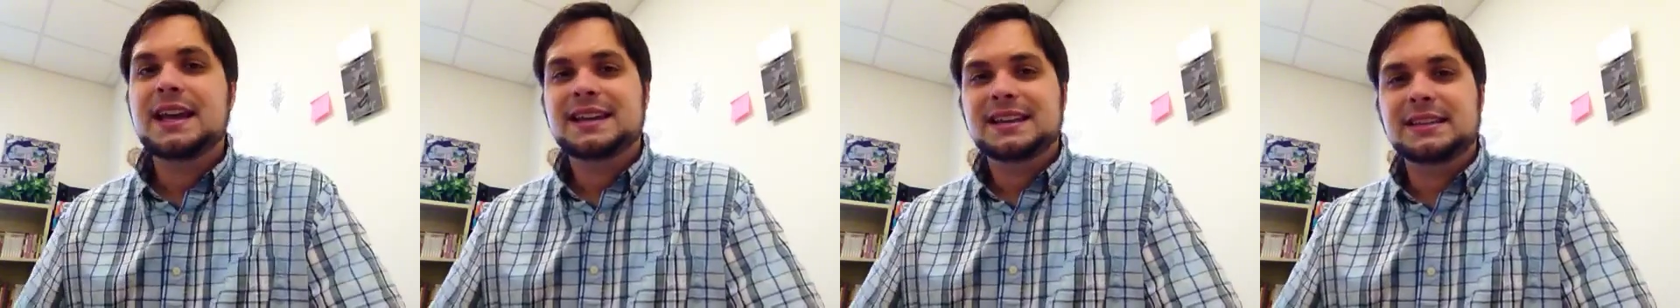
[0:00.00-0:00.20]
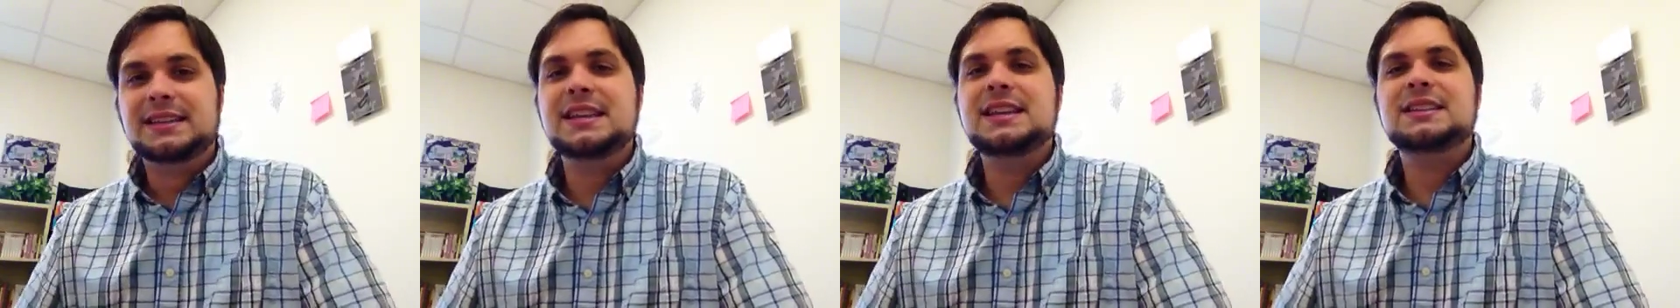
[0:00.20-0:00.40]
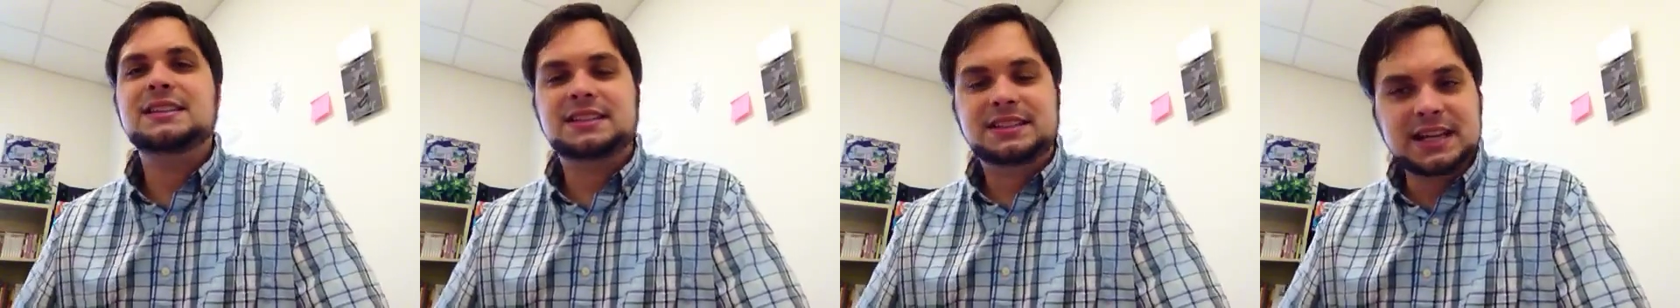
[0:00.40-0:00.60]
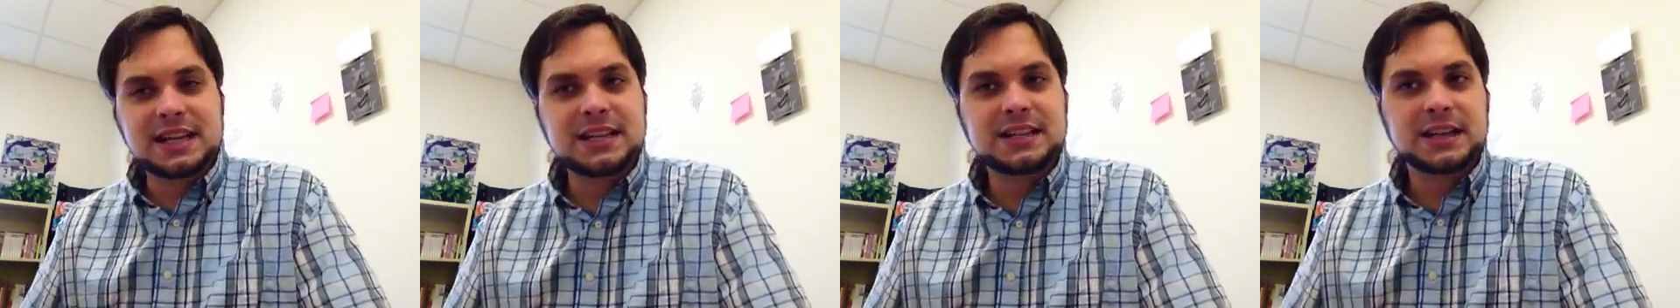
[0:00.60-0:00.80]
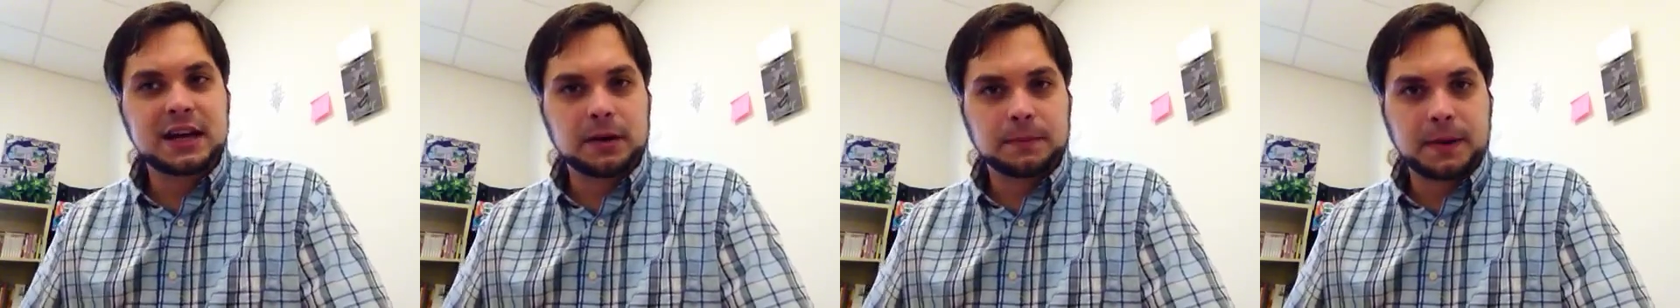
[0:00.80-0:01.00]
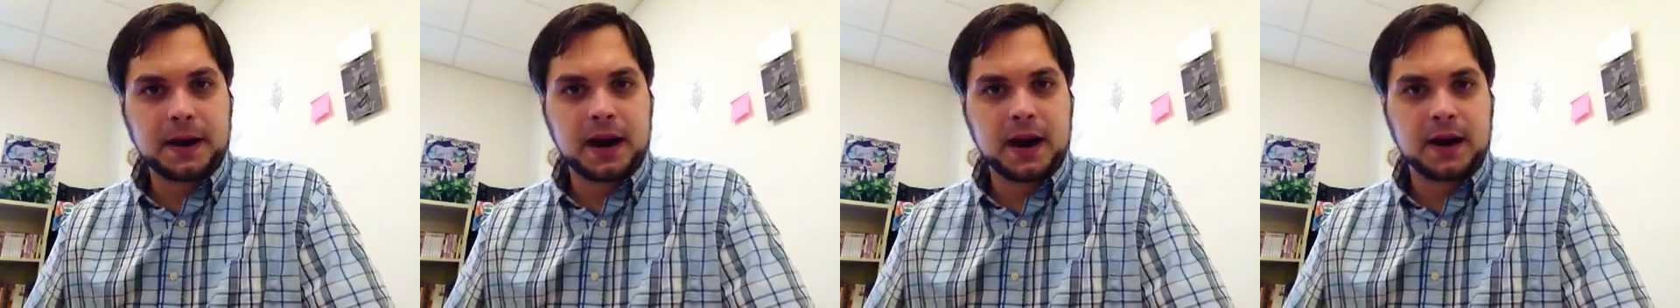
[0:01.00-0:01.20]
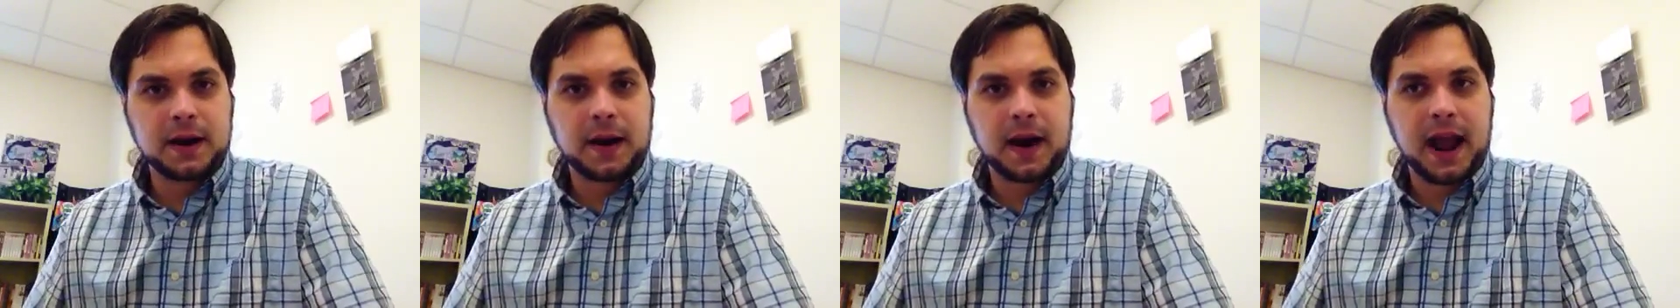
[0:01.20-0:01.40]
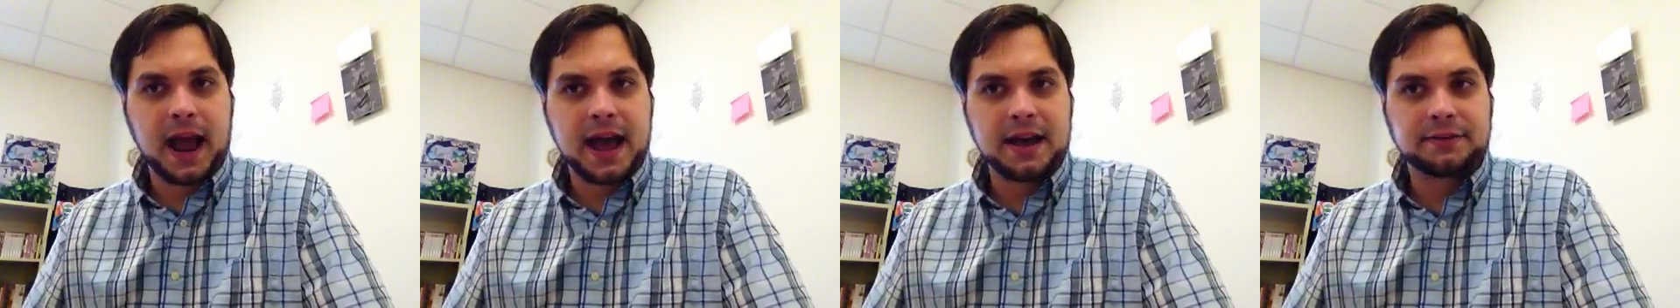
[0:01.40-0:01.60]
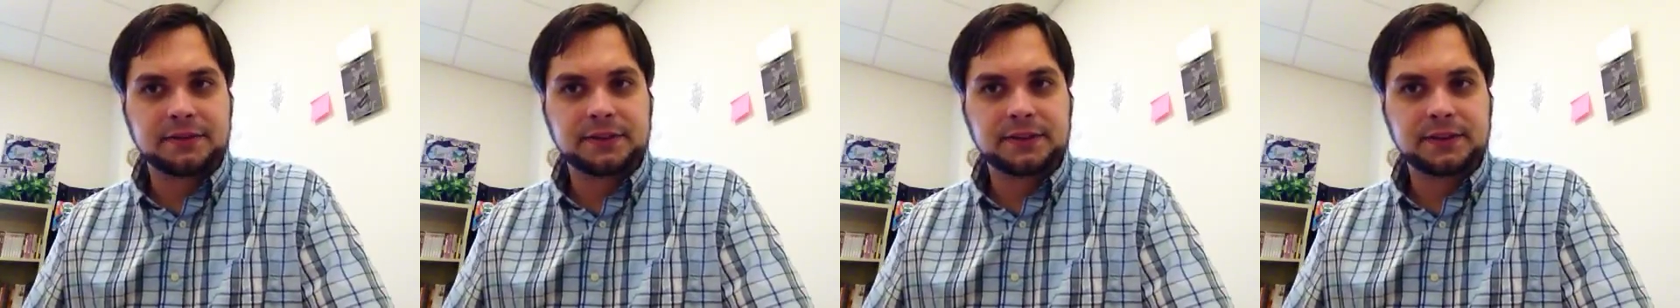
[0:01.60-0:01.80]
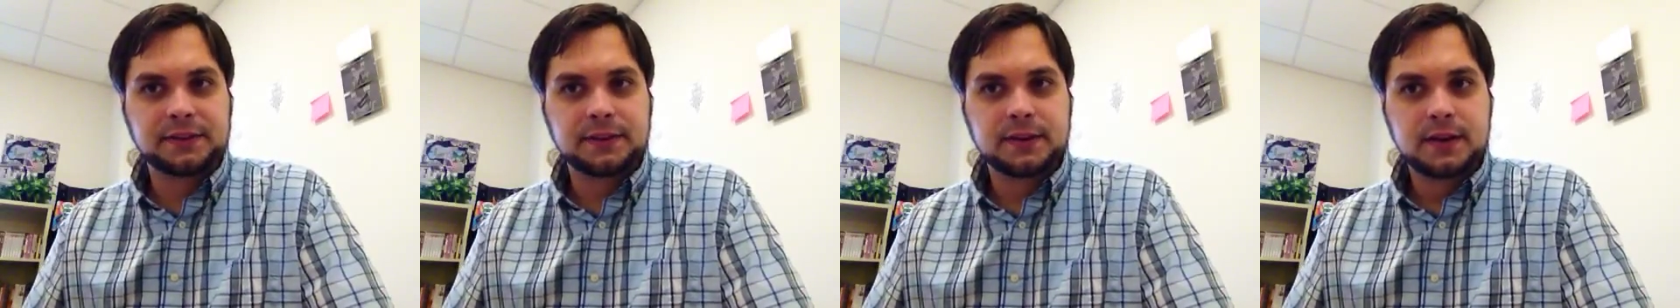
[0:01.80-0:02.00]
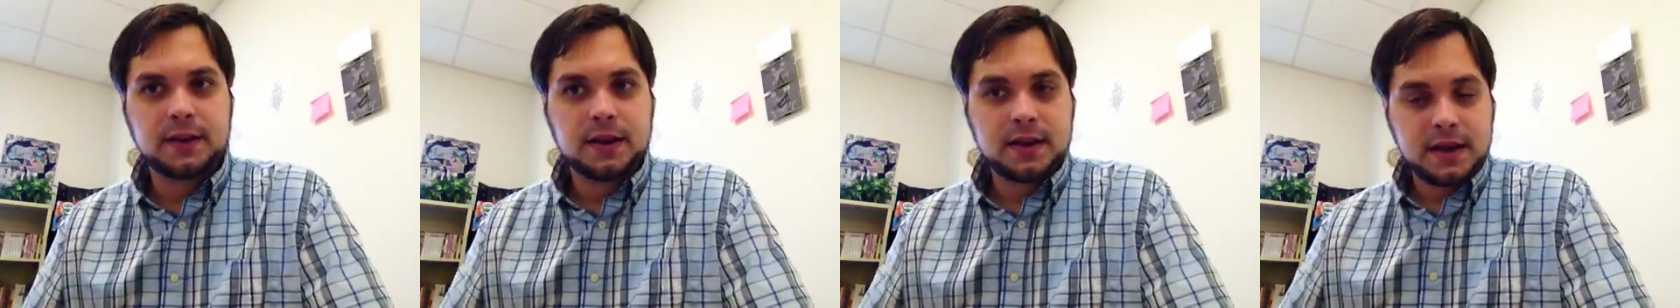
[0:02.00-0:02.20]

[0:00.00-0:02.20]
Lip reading: These detailed paragraphs